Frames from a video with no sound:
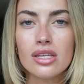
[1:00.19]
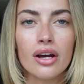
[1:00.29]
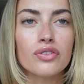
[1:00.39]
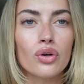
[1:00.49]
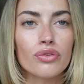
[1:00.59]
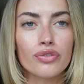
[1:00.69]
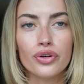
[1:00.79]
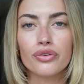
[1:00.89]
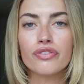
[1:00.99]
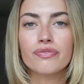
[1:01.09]
that I've gone
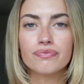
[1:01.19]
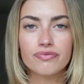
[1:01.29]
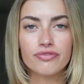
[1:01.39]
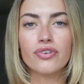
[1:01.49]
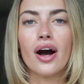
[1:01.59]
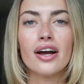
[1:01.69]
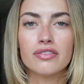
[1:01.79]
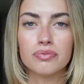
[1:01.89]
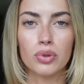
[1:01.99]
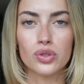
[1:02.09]
through
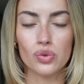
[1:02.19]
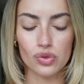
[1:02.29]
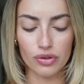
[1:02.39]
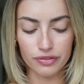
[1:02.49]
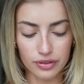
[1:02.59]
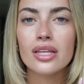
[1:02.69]
5 bottles of.